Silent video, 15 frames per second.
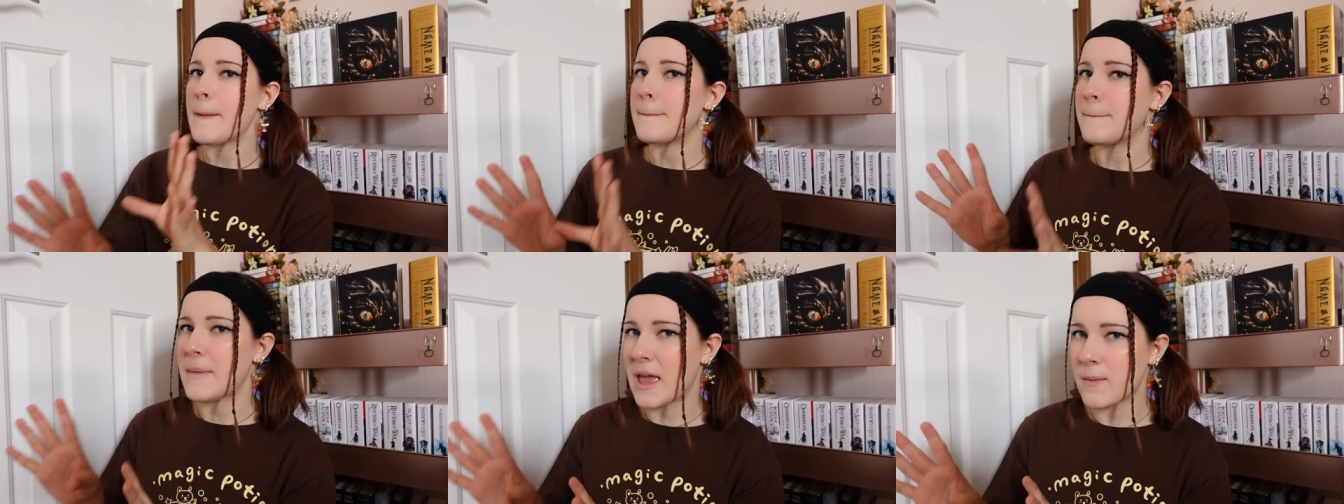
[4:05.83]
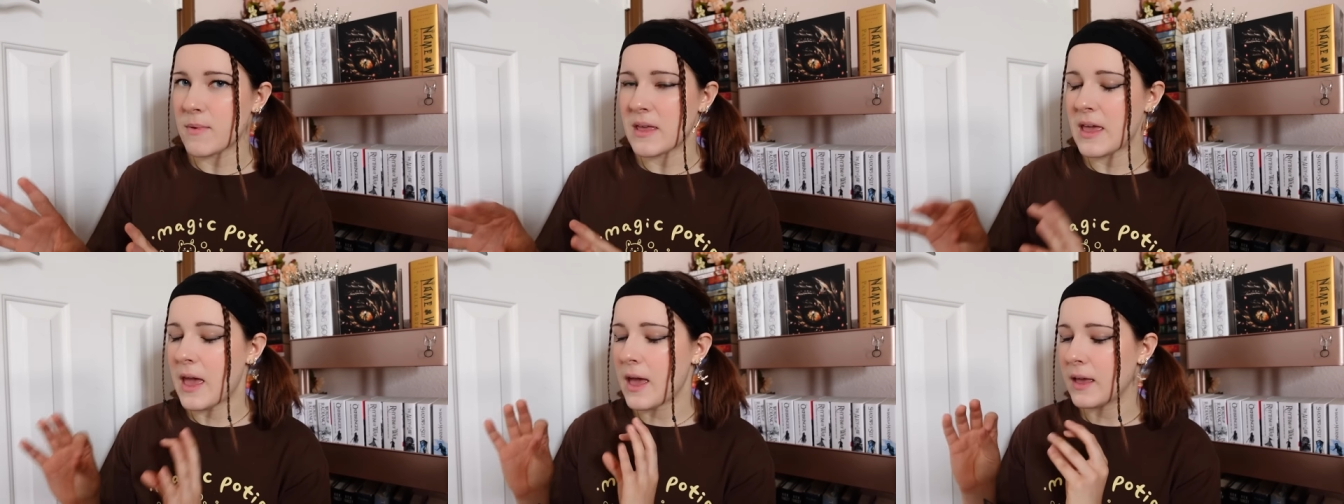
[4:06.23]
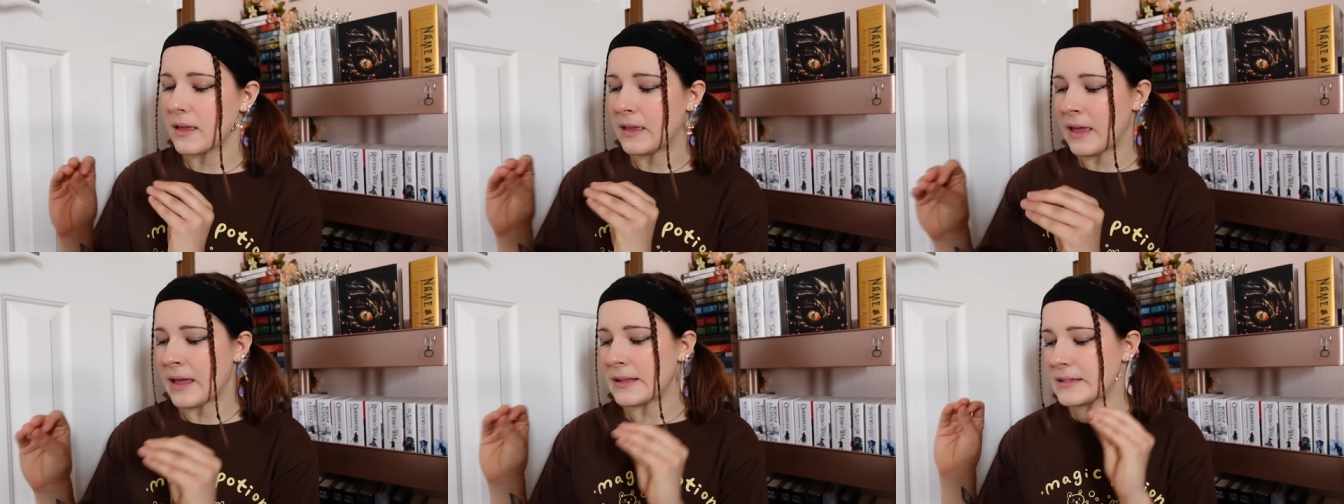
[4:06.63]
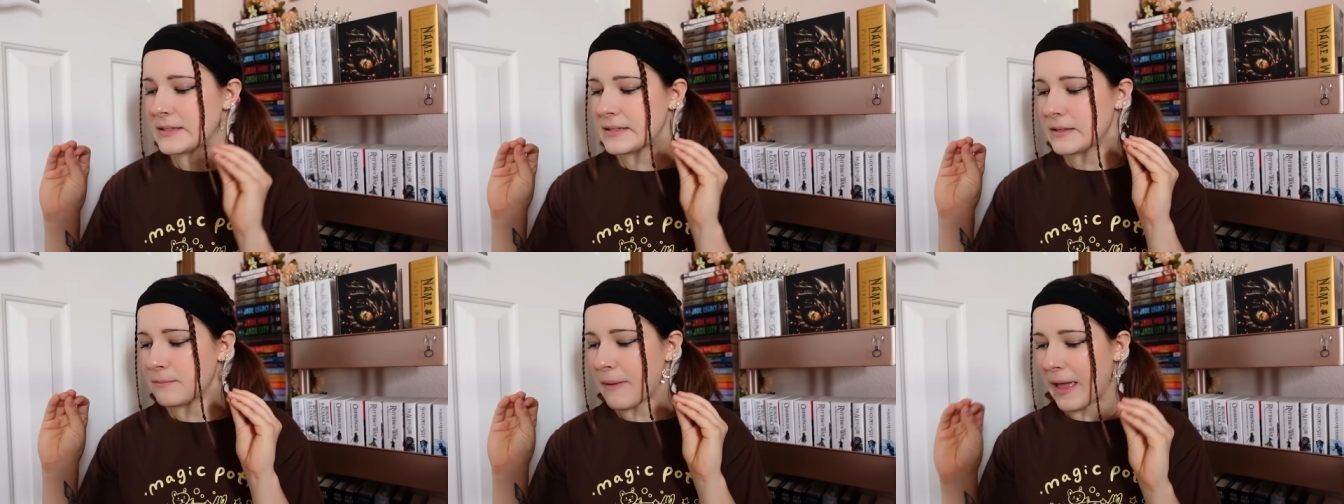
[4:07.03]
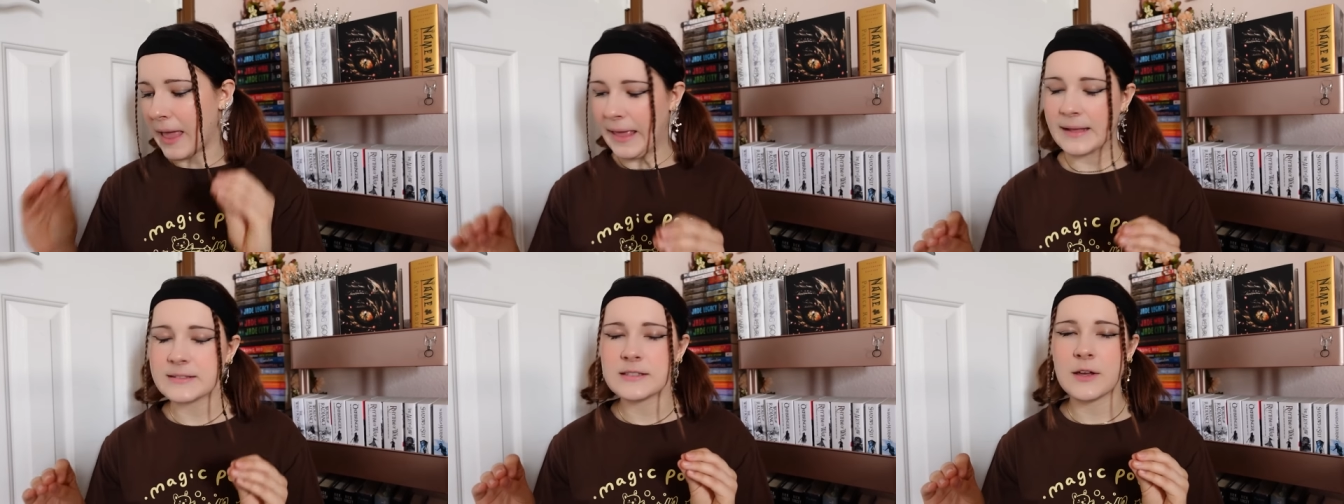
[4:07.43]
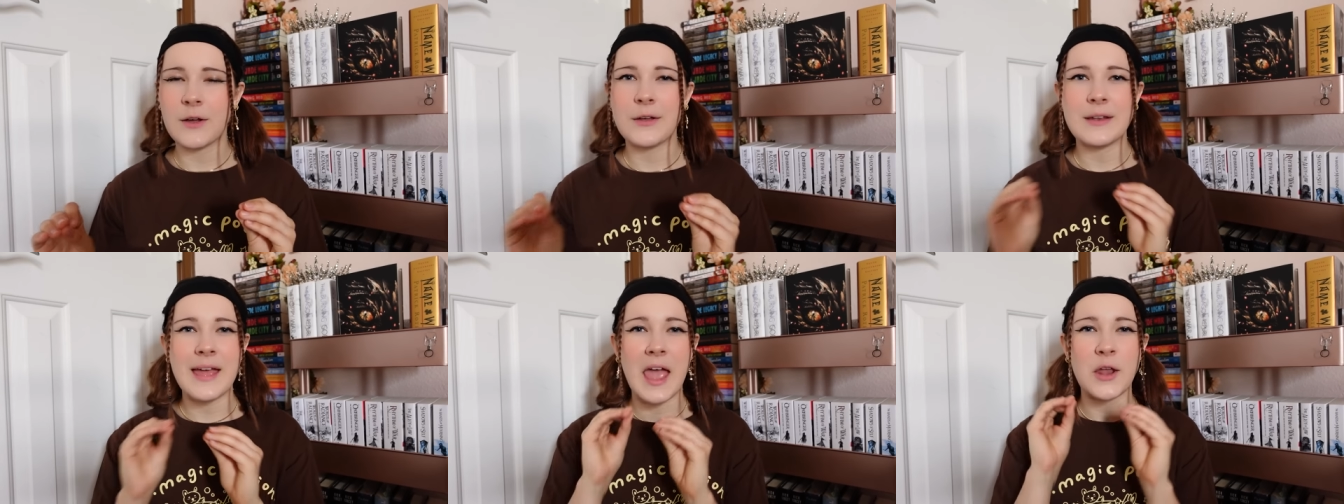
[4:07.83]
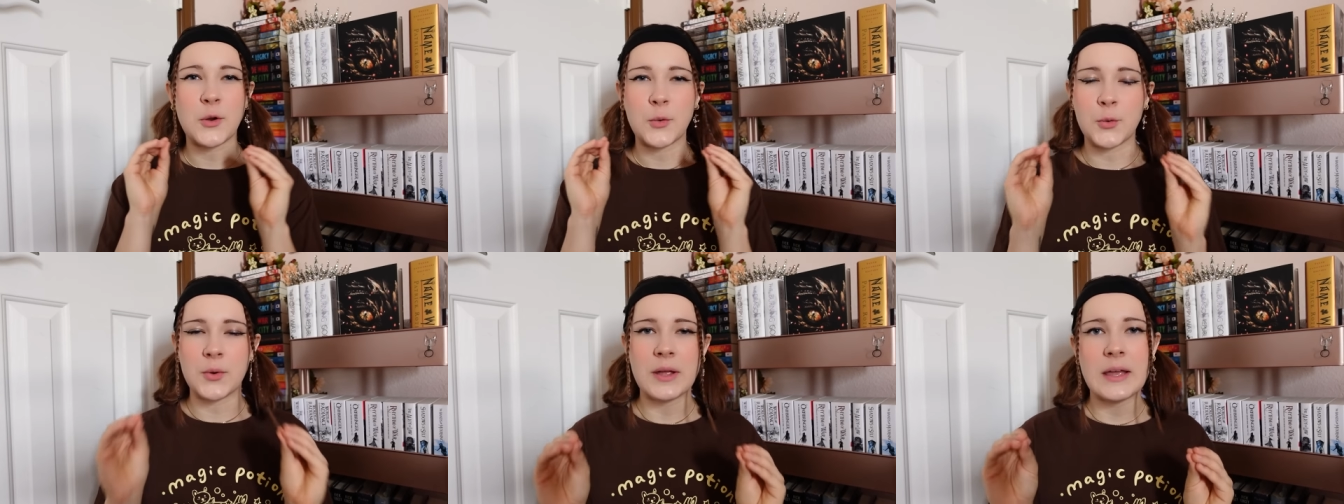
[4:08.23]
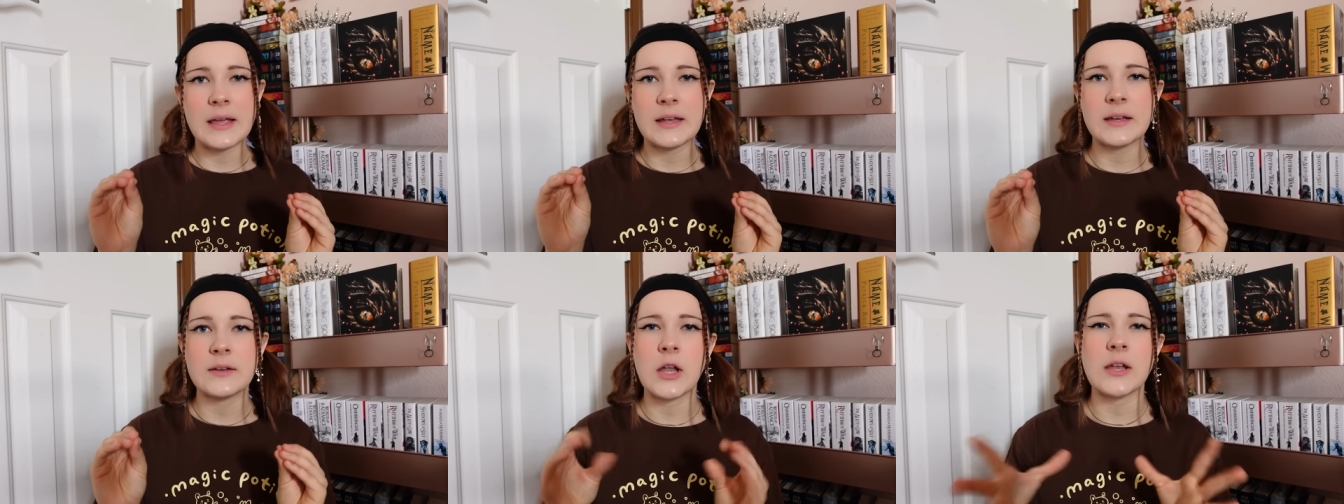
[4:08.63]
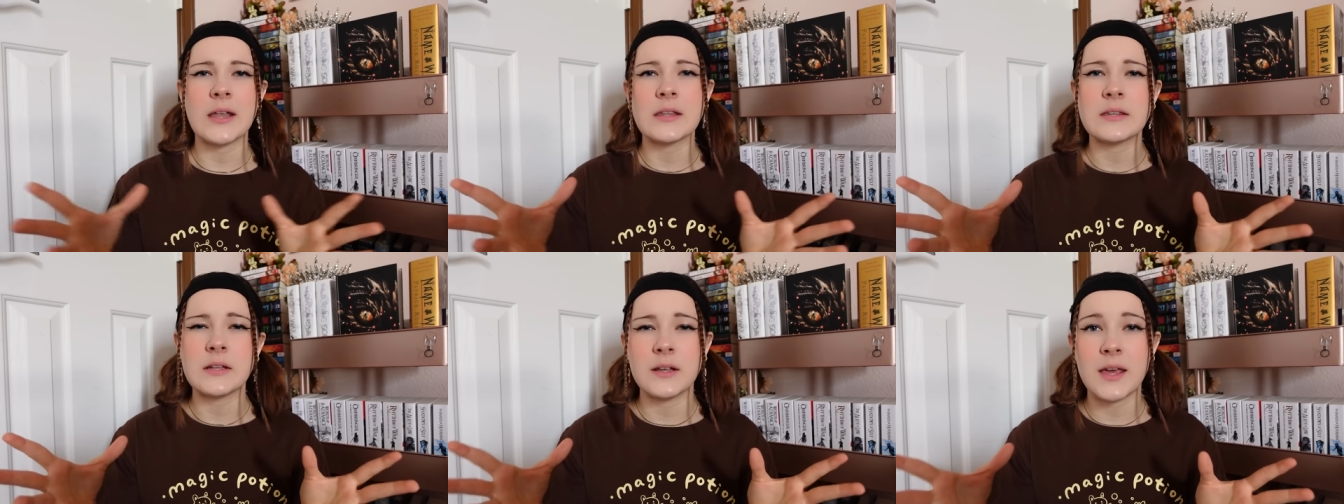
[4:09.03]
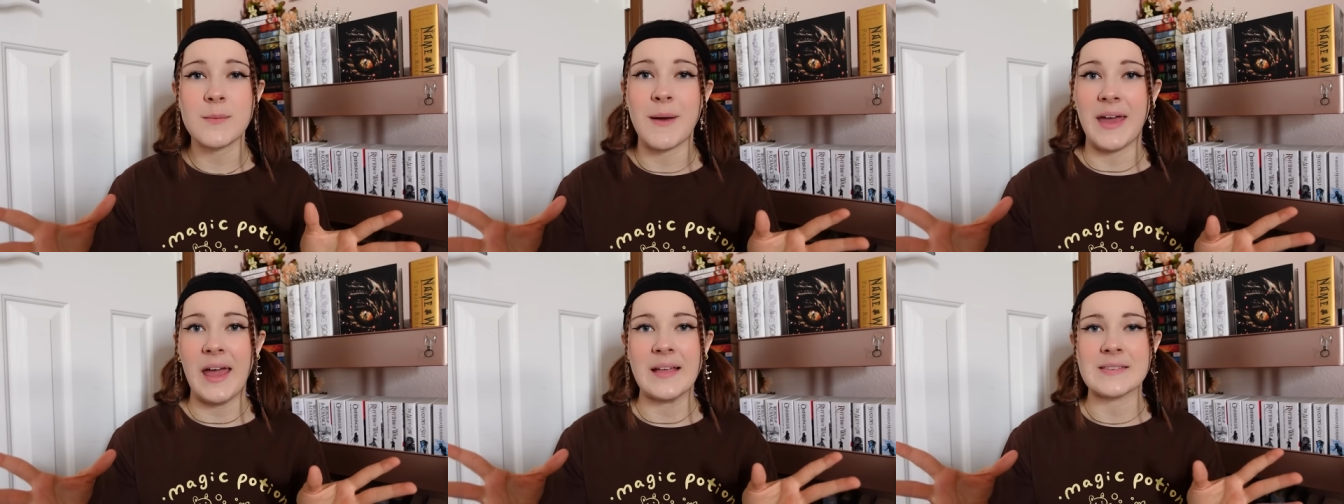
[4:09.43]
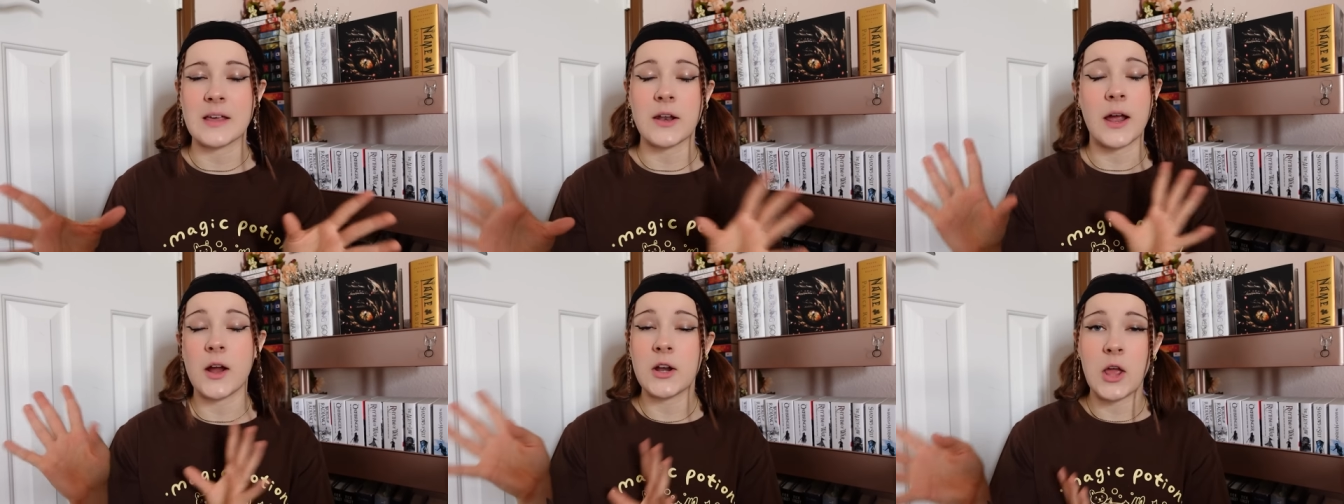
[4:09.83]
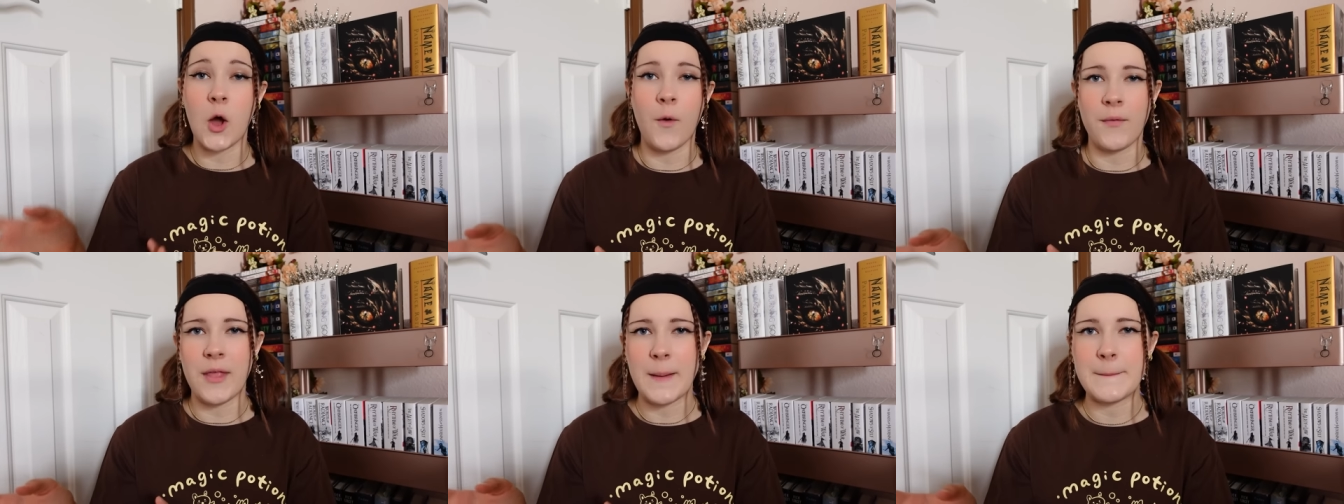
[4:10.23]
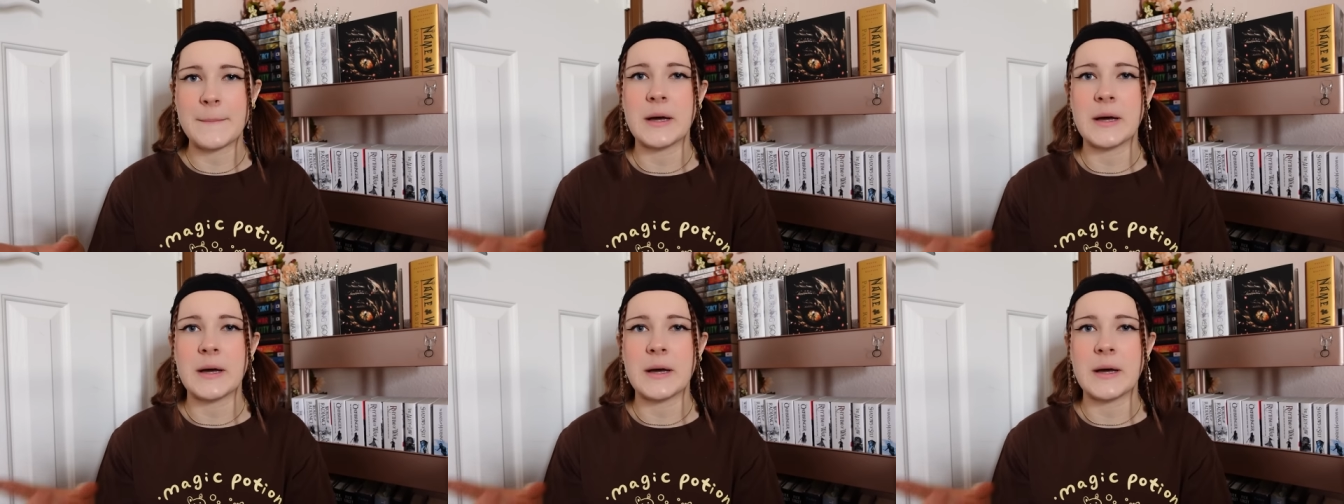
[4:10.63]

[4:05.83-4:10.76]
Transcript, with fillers: maybe get my hands on and read, not necessarily get my hands on, I already own them,